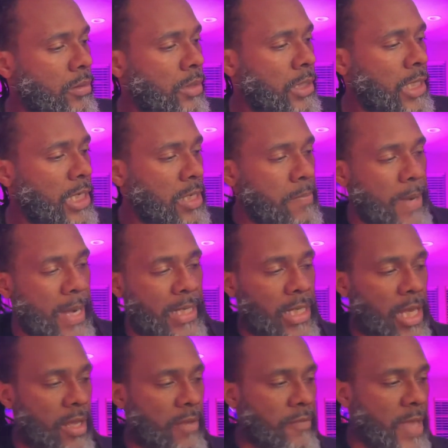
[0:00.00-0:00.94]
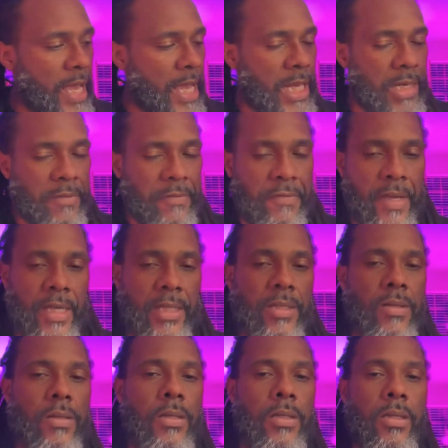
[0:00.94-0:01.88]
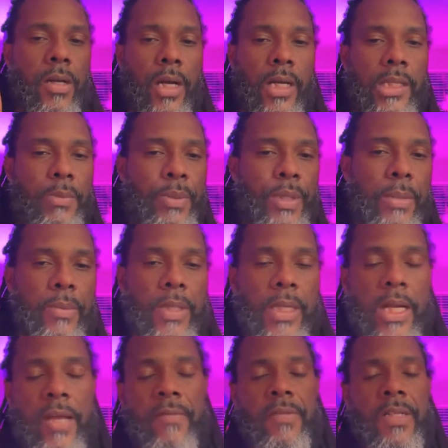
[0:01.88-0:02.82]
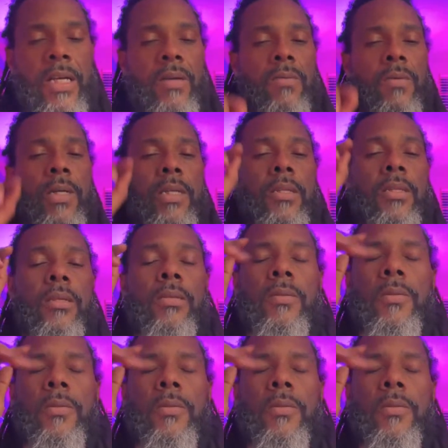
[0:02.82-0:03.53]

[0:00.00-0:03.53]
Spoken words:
And anybody I've had effect on or other people that I've dealt with,